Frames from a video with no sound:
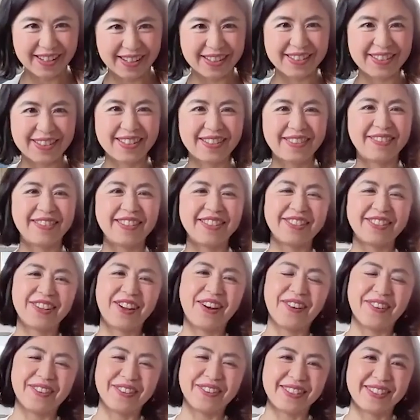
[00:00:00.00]
as the
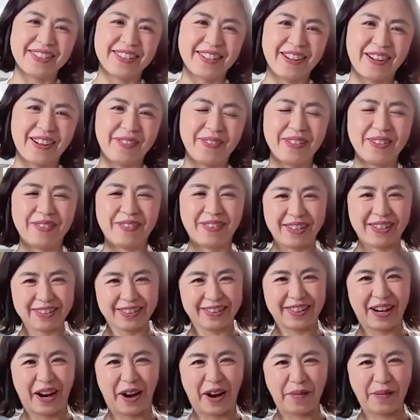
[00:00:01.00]
result of the
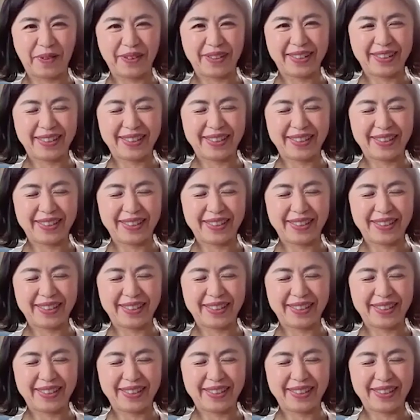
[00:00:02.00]
workshop.